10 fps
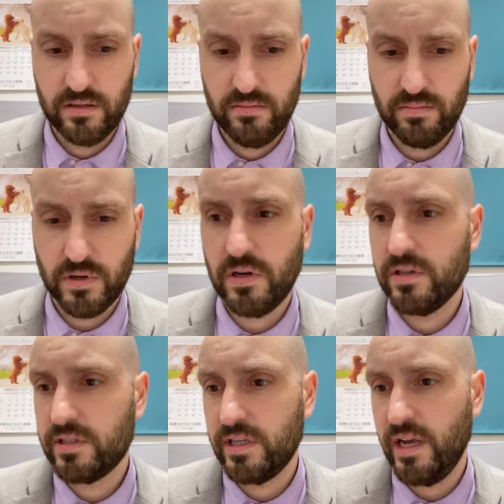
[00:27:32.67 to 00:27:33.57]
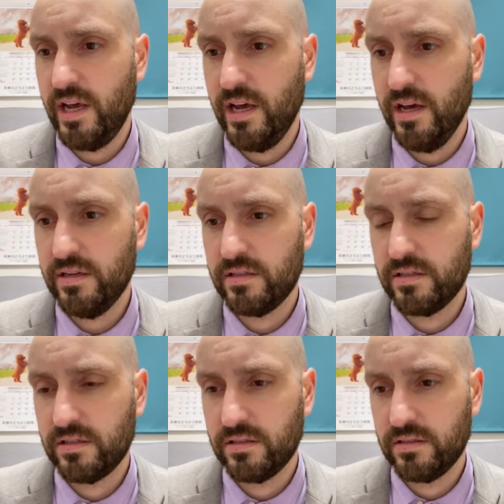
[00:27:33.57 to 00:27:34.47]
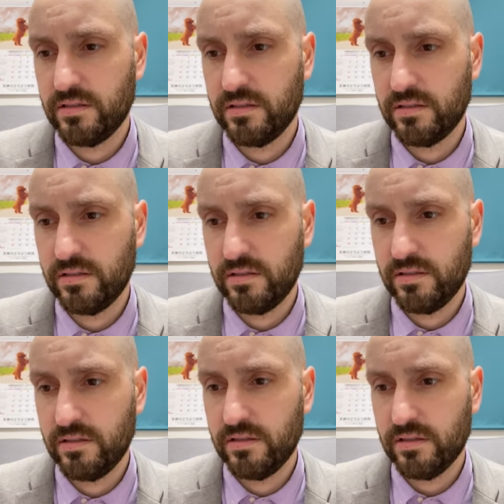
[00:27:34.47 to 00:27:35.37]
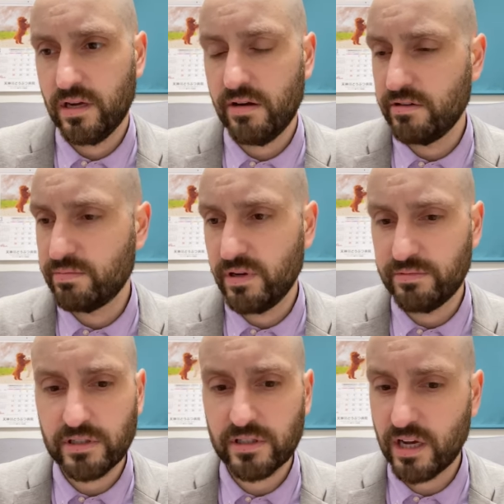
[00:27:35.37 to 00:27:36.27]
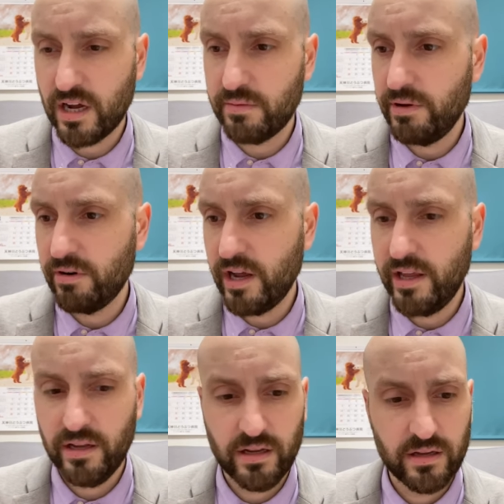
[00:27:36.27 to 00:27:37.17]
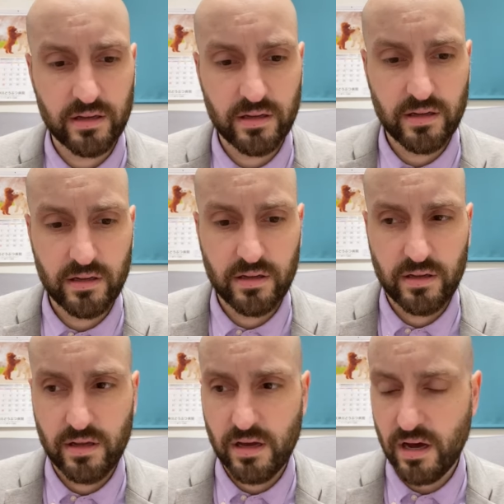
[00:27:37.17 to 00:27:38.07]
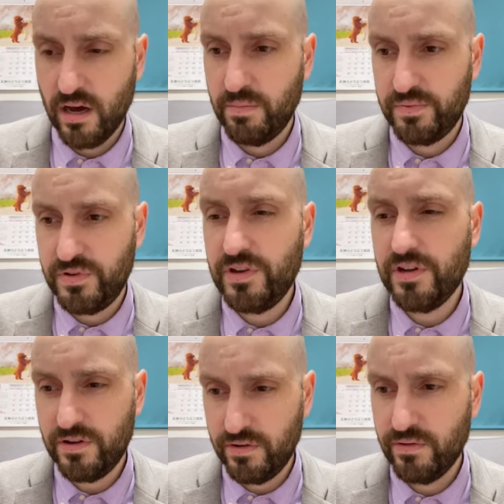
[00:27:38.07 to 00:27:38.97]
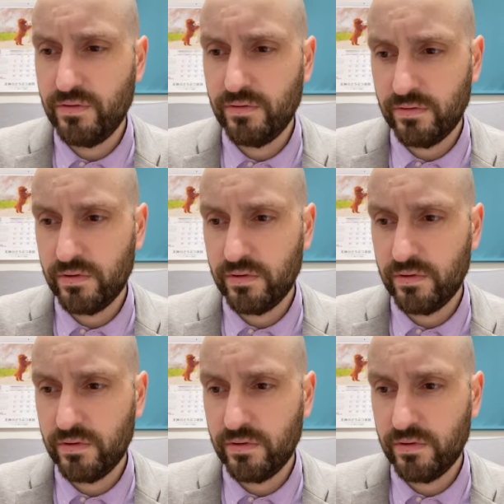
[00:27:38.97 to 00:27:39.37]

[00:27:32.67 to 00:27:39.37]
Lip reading: Balks at. Irish pubs has got to be right. Updo.